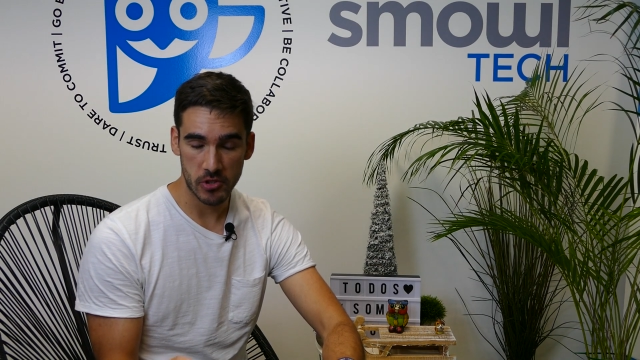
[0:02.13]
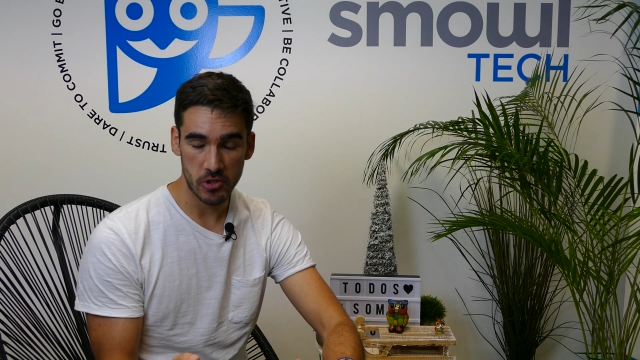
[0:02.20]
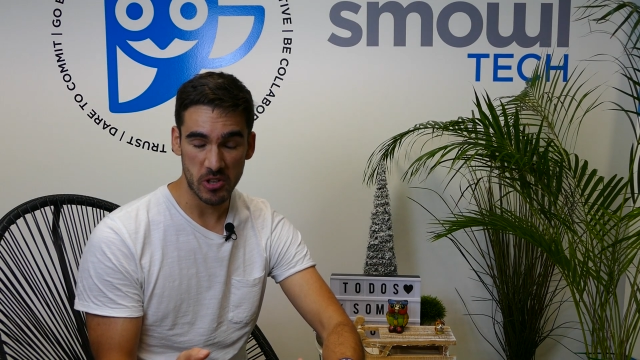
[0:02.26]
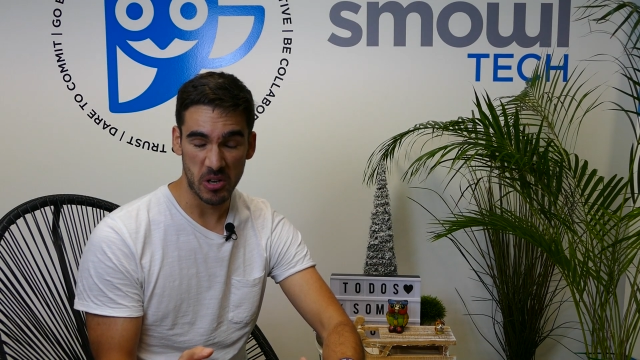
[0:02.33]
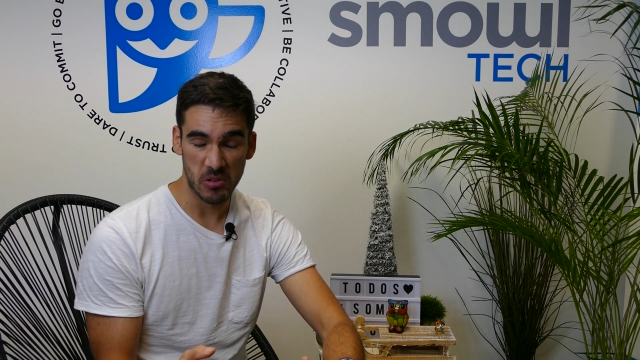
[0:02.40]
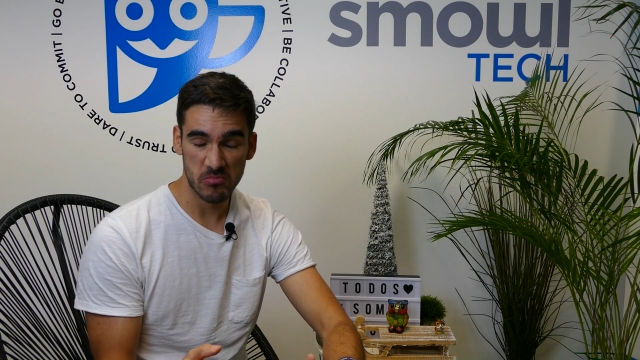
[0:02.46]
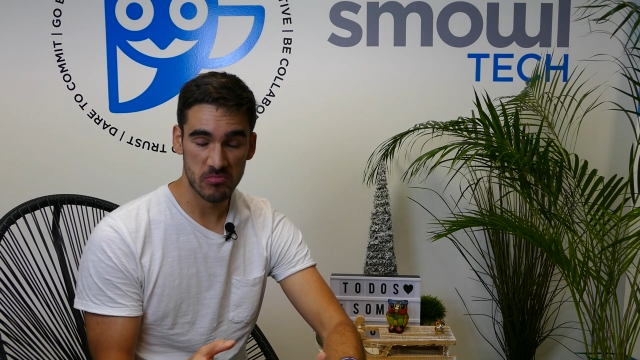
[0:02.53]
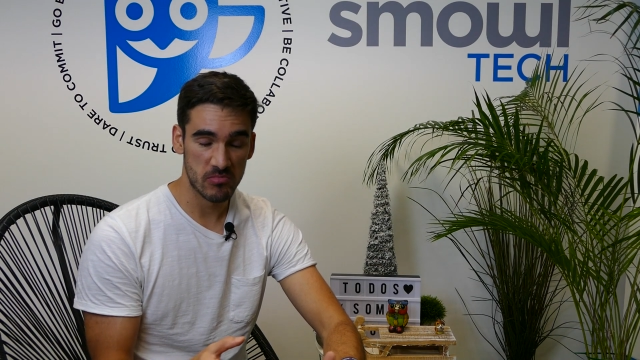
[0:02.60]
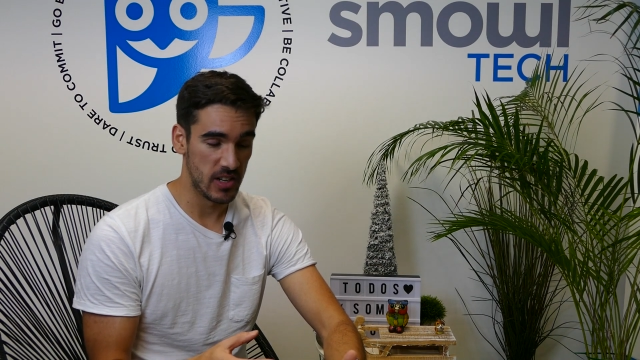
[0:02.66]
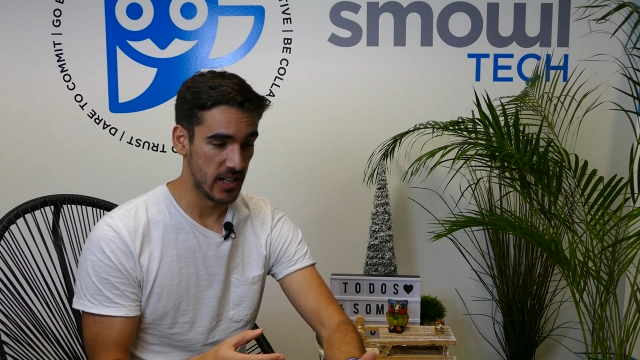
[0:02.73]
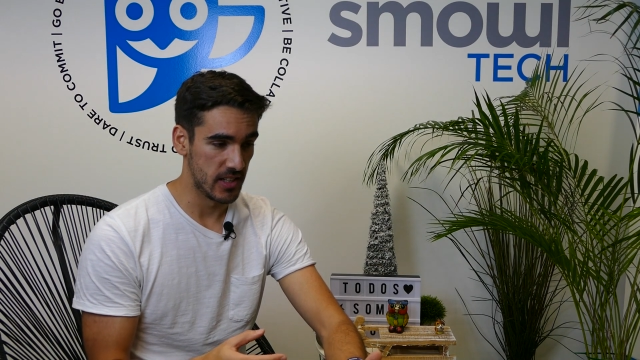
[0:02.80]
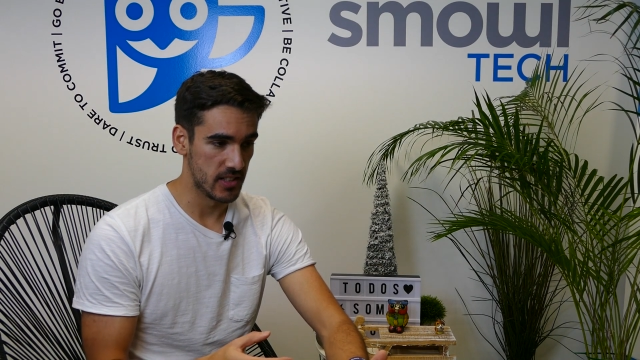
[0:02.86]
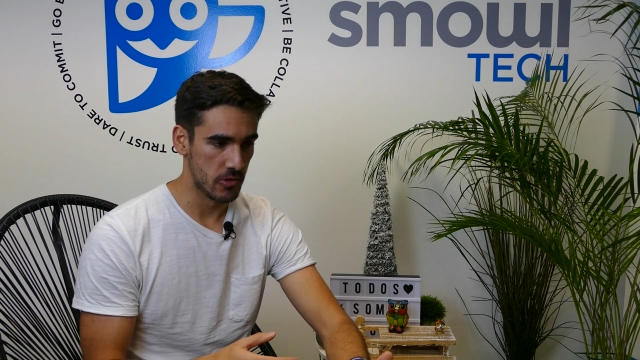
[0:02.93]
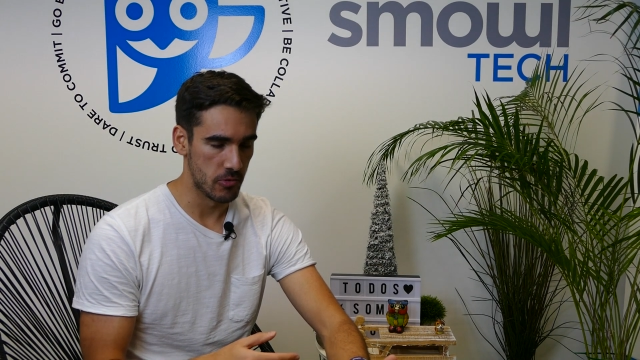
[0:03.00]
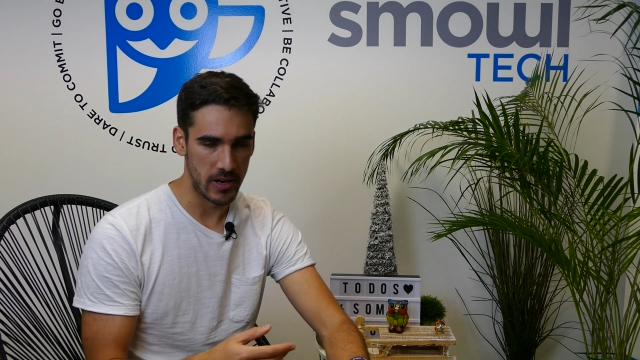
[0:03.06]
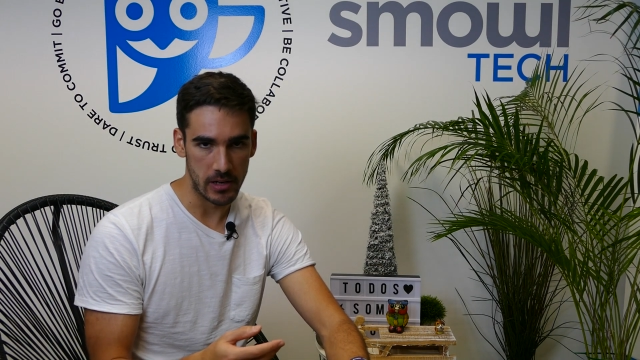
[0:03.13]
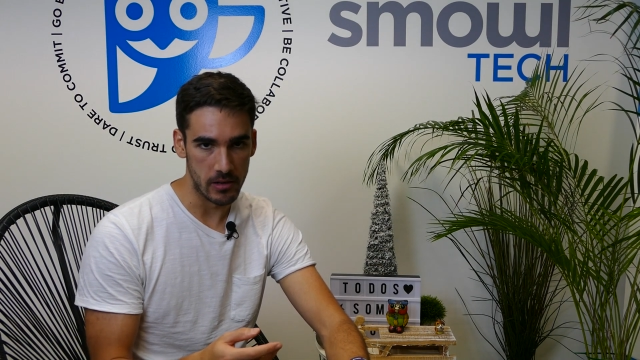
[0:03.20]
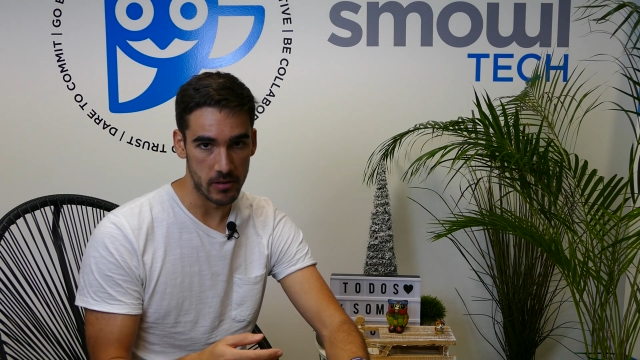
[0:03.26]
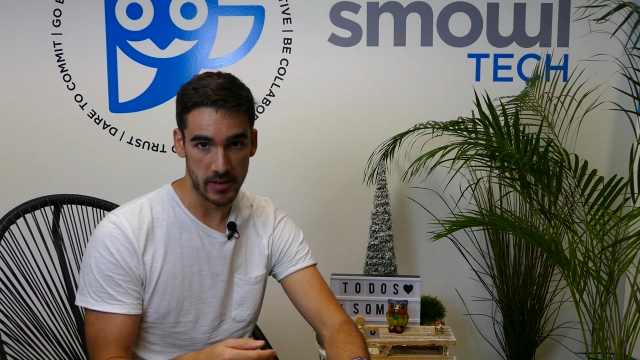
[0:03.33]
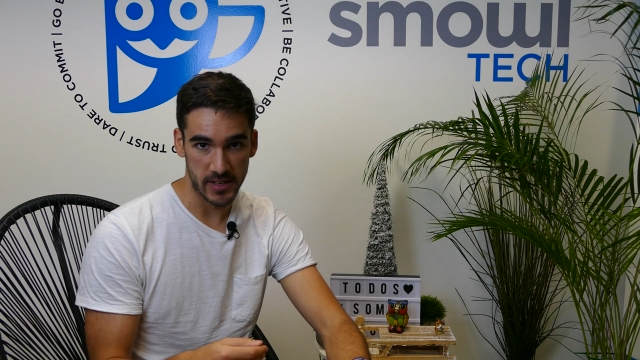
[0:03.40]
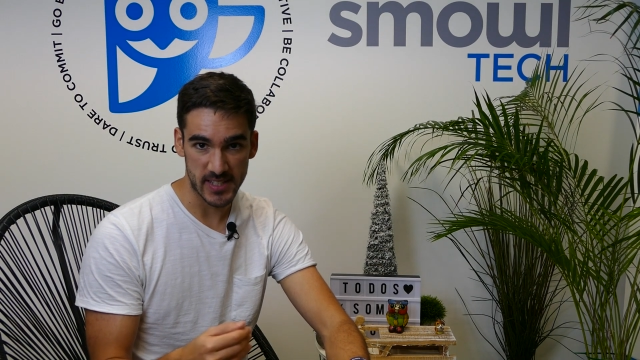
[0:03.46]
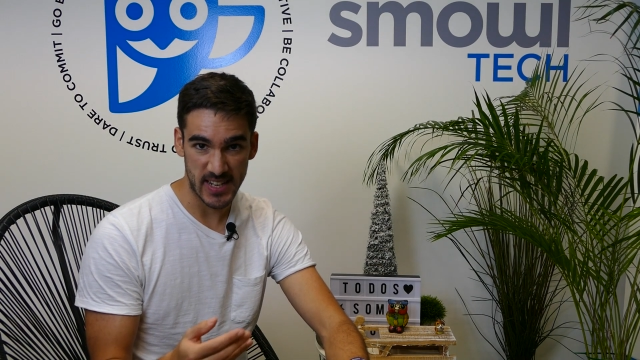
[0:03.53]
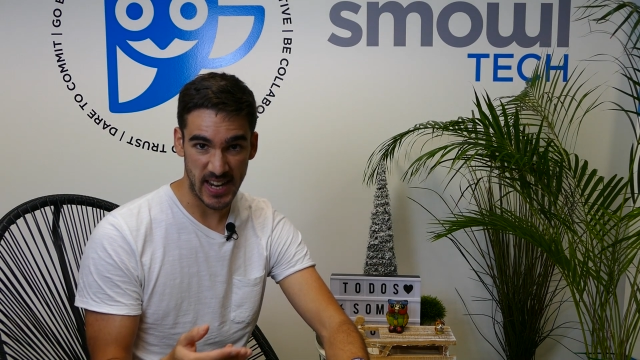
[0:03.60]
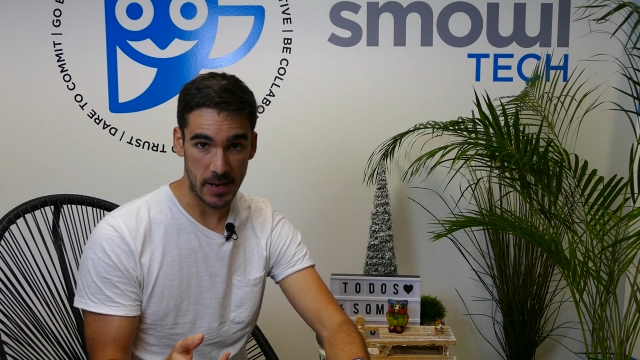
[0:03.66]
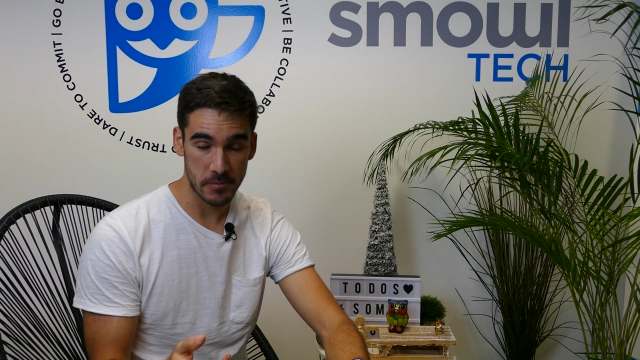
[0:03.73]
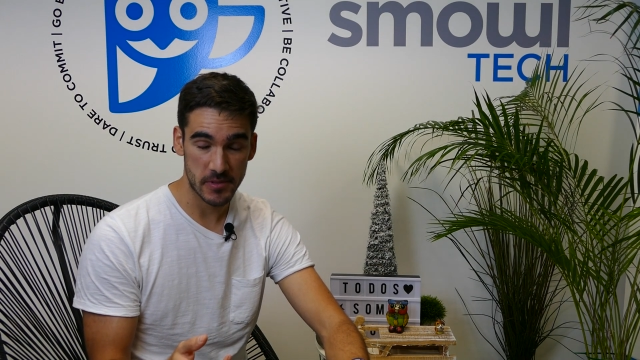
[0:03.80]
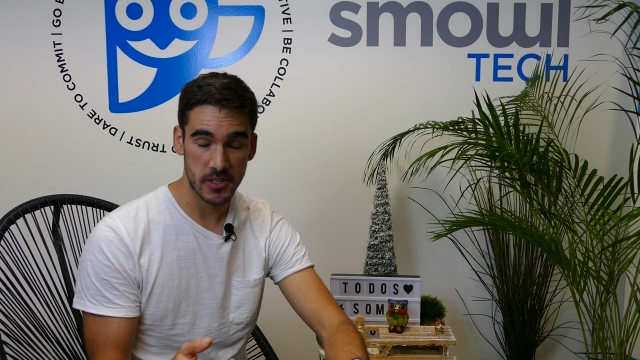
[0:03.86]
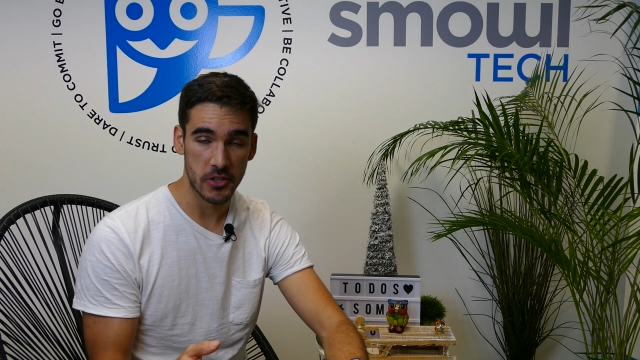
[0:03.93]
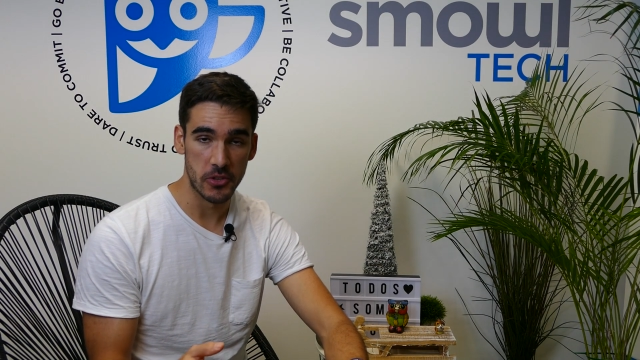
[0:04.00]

You know, like the regular exams